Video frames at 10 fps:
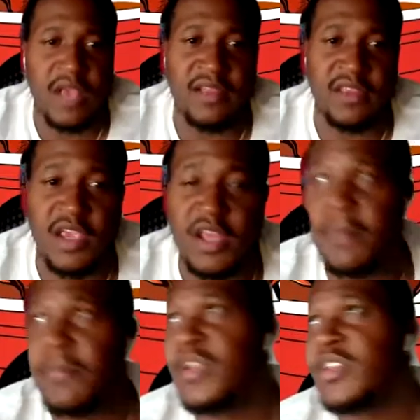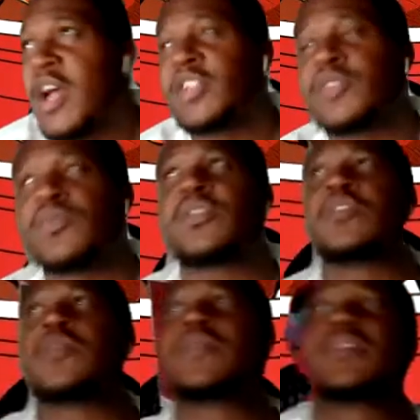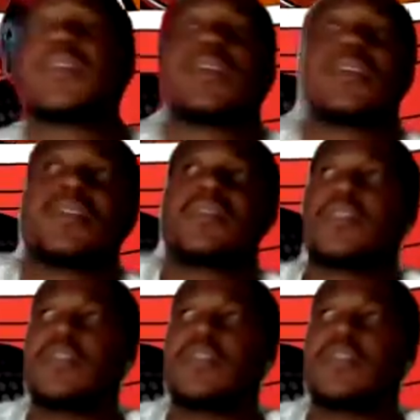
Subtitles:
after he didn't beat Joshua, you know what I'm saying?